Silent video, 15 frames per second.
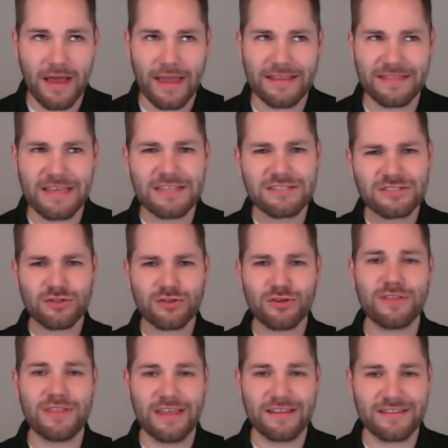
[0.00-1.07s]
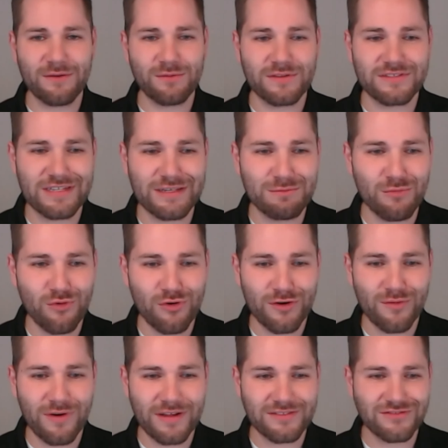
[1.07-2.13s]
it's a good thing that we're seeing more
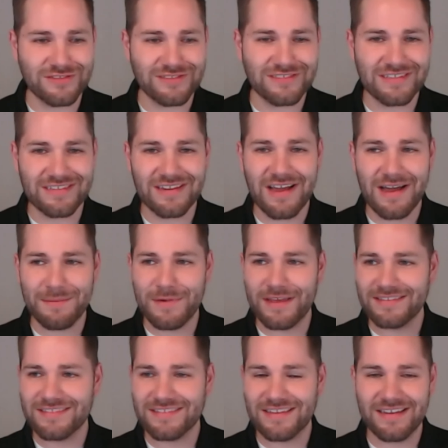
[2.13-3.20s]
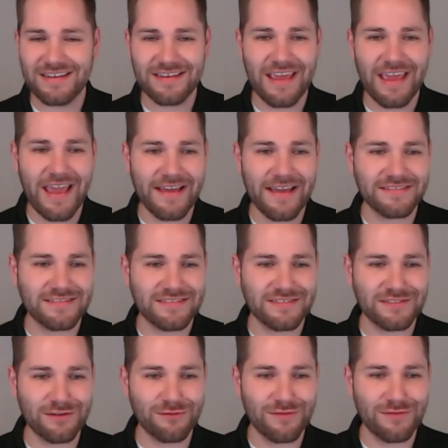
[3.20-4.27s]
questions and comments and
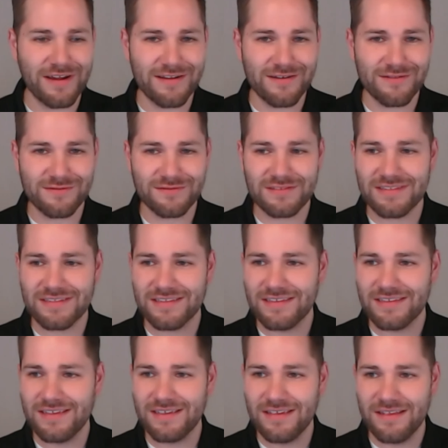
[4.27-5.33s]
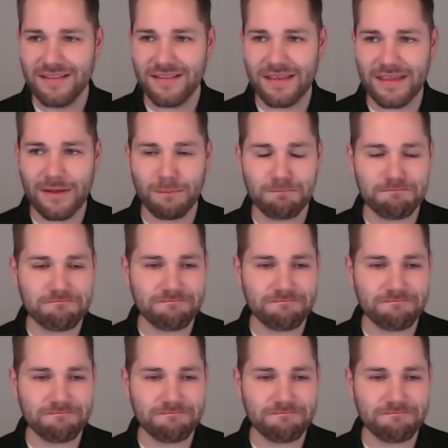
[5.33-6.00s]
asks around like